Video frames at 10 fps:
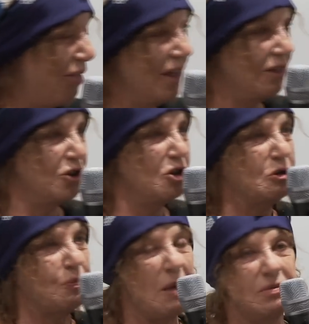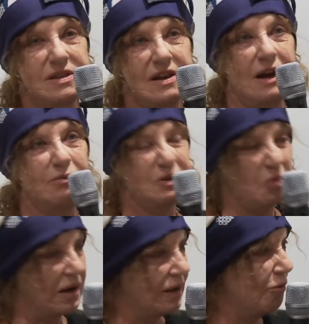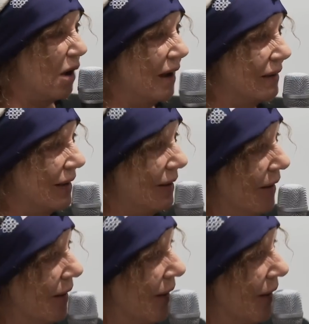think the newspaper said I was Wendy Whiteley.